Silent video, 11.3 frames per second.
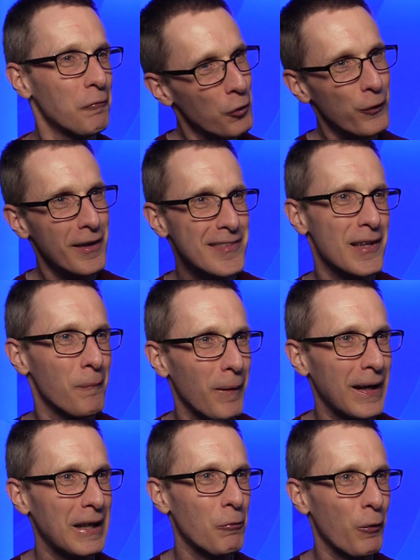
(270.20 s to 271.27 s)
if you hit
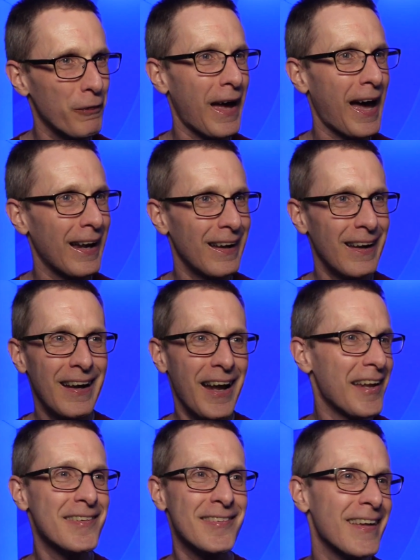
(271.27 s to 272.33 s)
somebody with that,
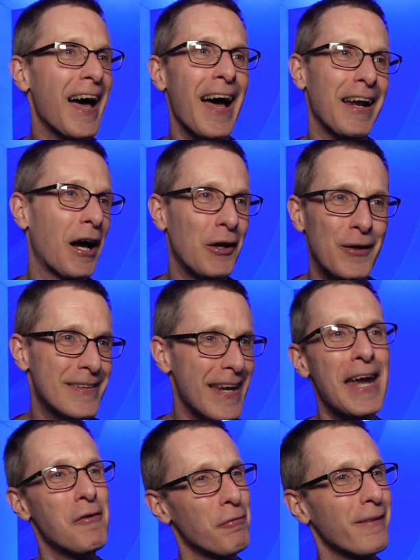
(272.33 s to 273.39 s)
it's not a good
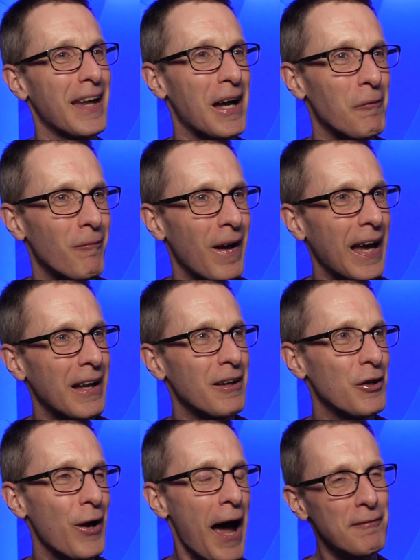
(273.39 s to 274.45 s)
day for them. And
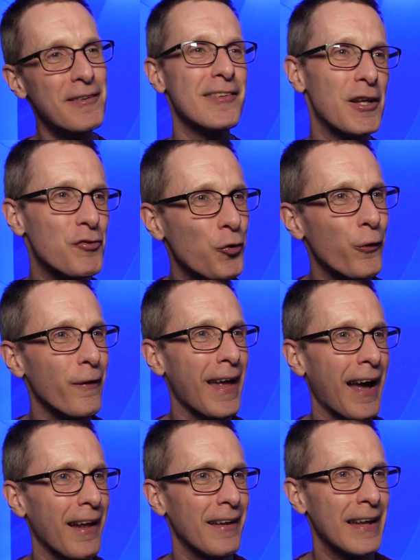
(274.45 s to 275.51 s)
you have to stay true to
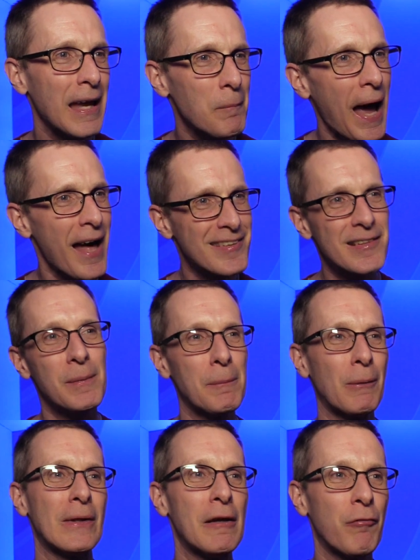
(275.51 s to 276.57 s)
that. The game has to be
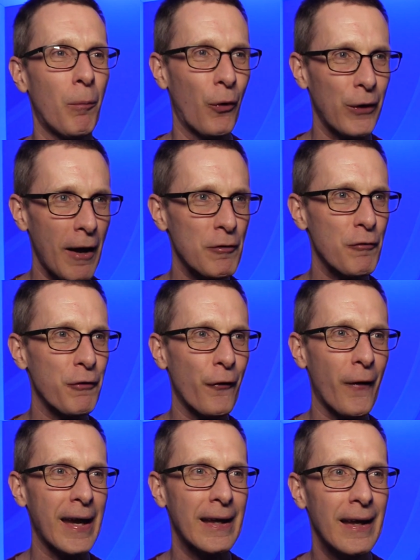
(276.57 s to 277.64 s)
believable. You have to feel
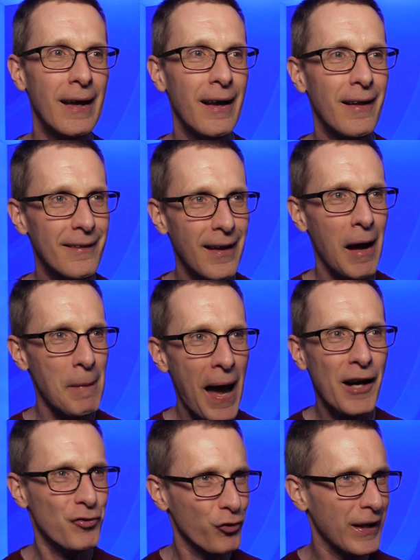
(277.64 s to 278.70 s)
like I'm
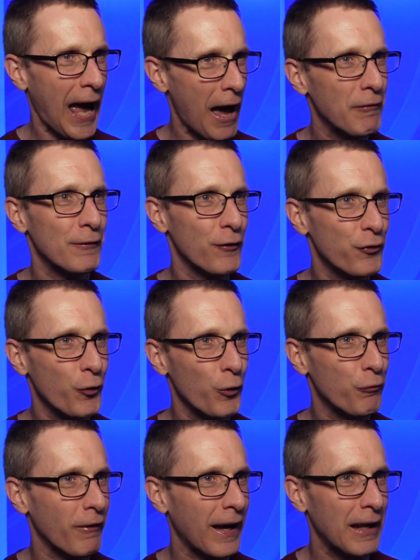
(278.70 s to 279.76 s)
actually having this
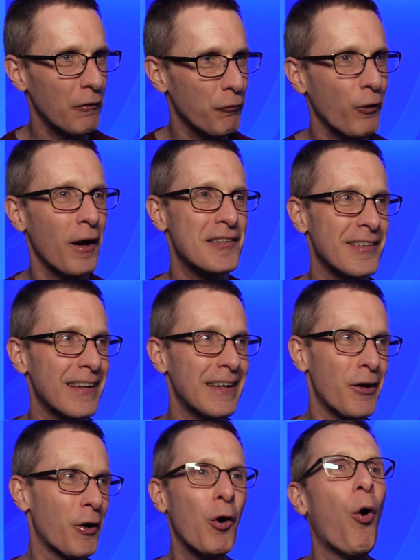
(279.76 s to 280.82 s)
sword fight for us to
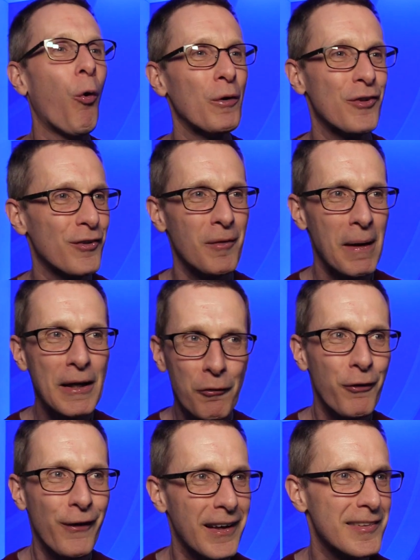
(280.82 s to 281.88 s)
hit our goal, which is to make you
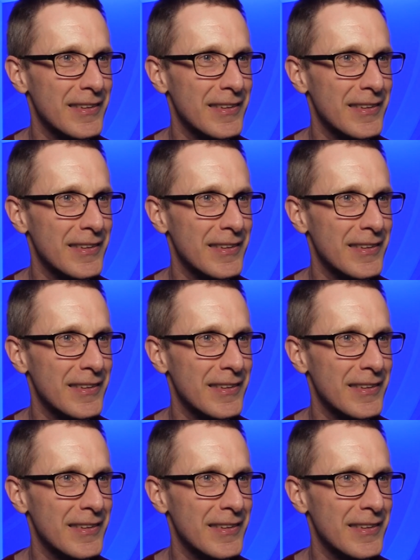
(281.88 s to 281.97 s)
feel like a